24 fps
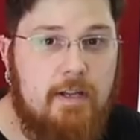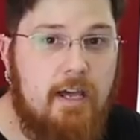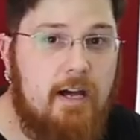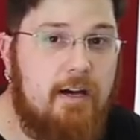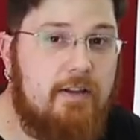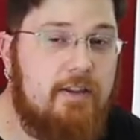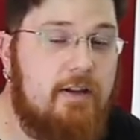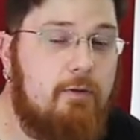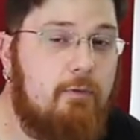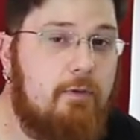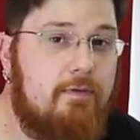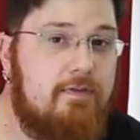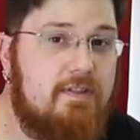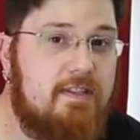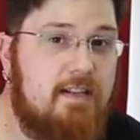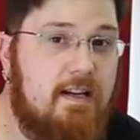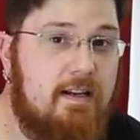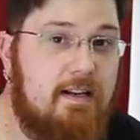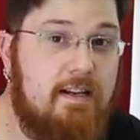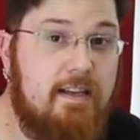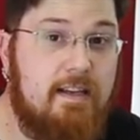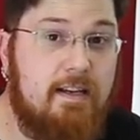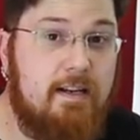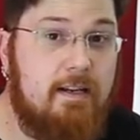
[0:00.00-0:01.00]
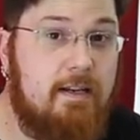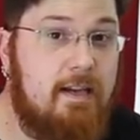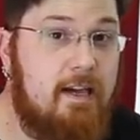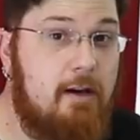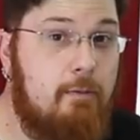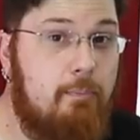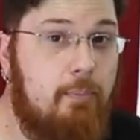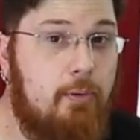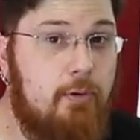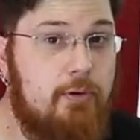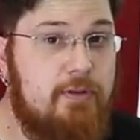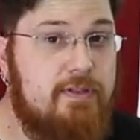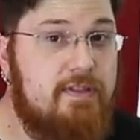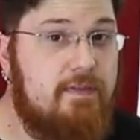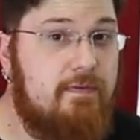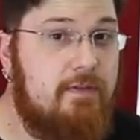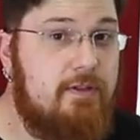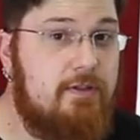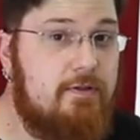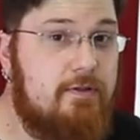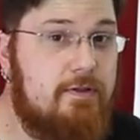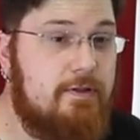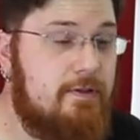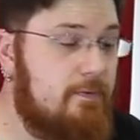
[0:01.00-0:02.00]
Now that we've started hitting our points of
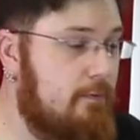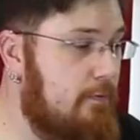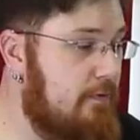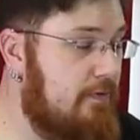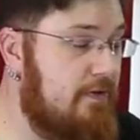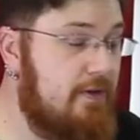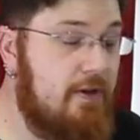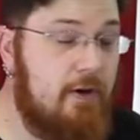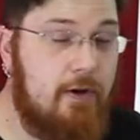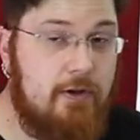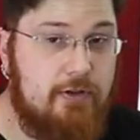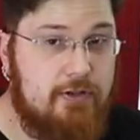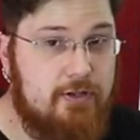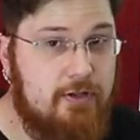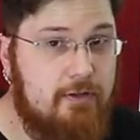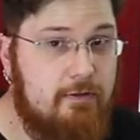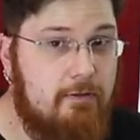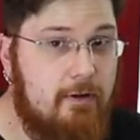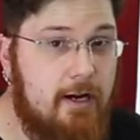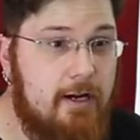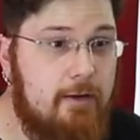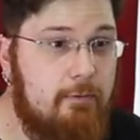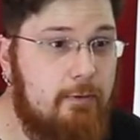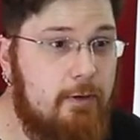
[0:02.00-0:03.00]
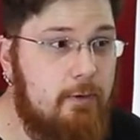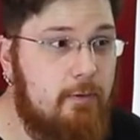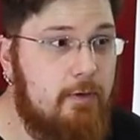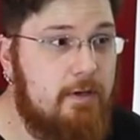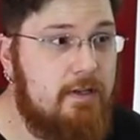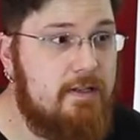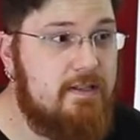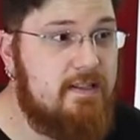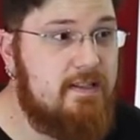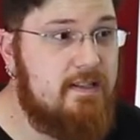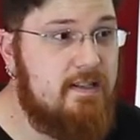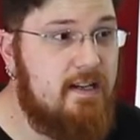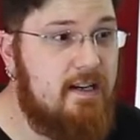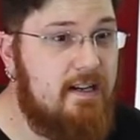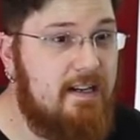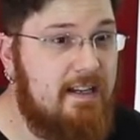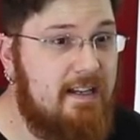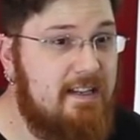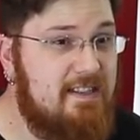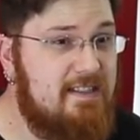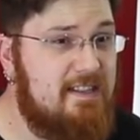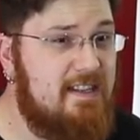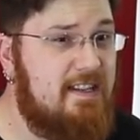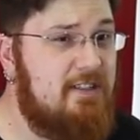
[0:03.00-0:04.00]
interest with the ocean grey, we want to
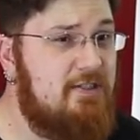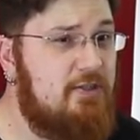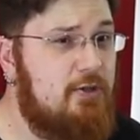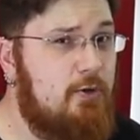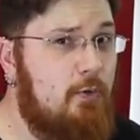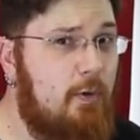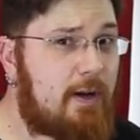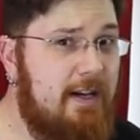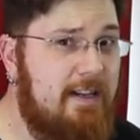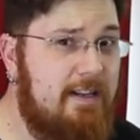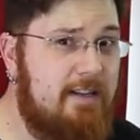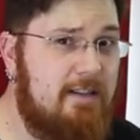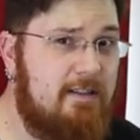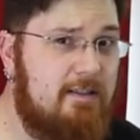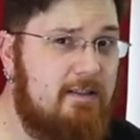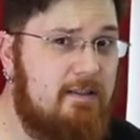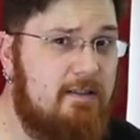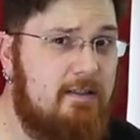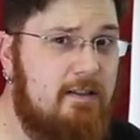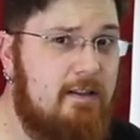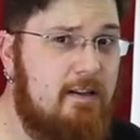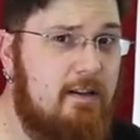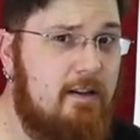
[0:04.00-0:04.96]
start accentuating